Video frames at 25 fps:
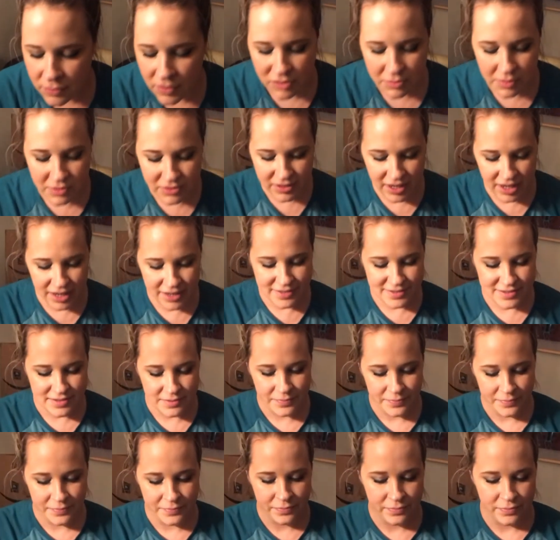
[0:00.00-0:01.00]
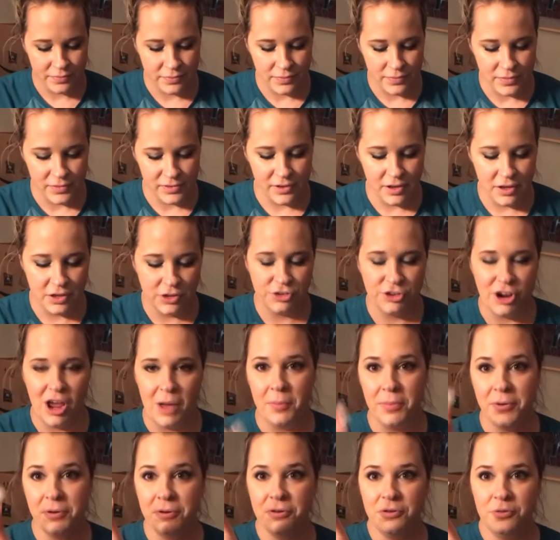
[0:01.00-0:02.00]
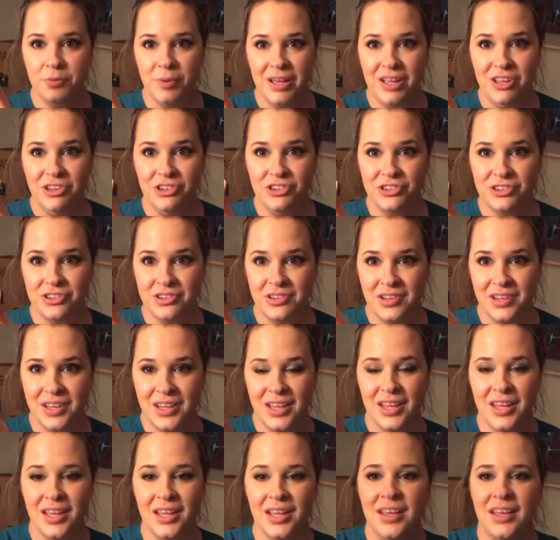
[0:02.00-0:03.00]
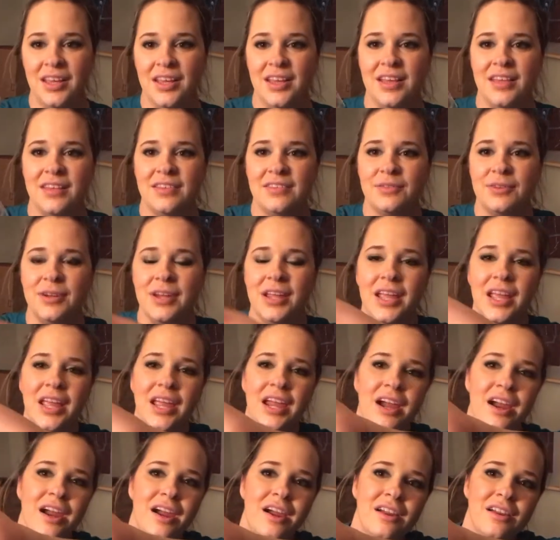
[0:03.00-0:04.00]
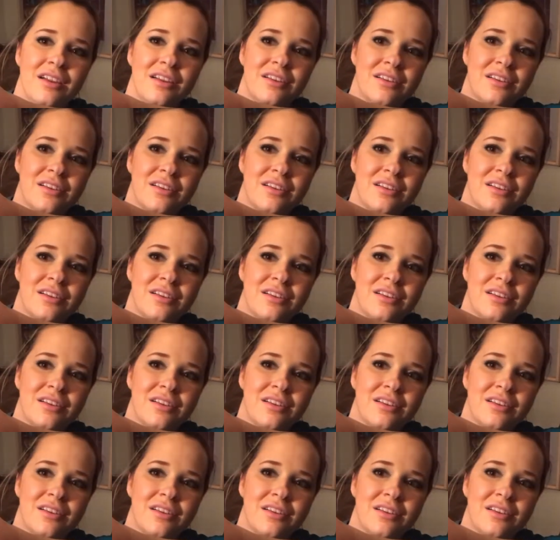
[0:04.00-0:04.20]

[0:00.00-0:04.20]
smells nice. It's a Tropical Wish. This one here.